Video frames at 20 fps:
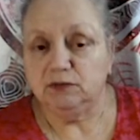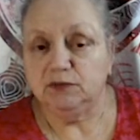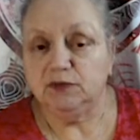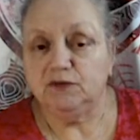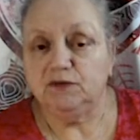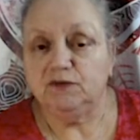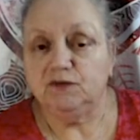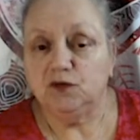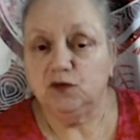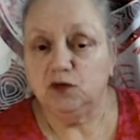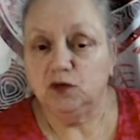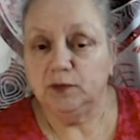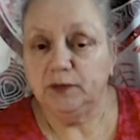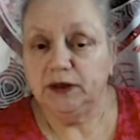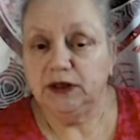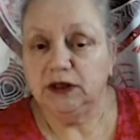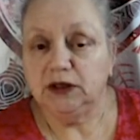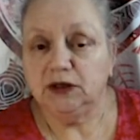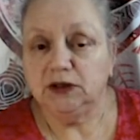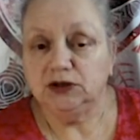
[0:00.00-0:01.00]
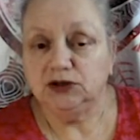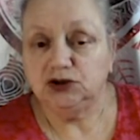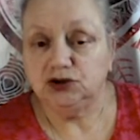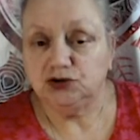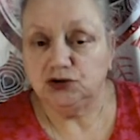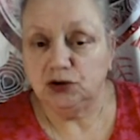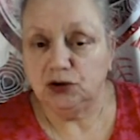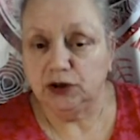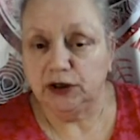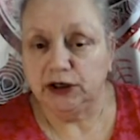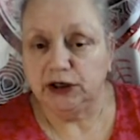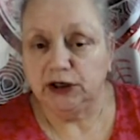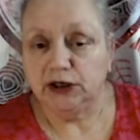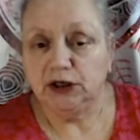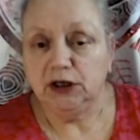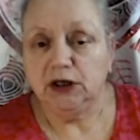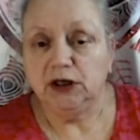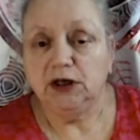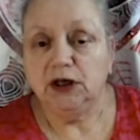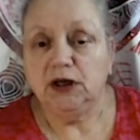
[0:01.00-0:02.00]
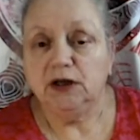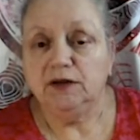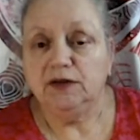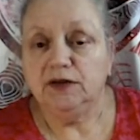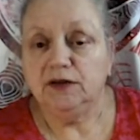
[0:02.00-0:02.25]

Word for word: forming a trine that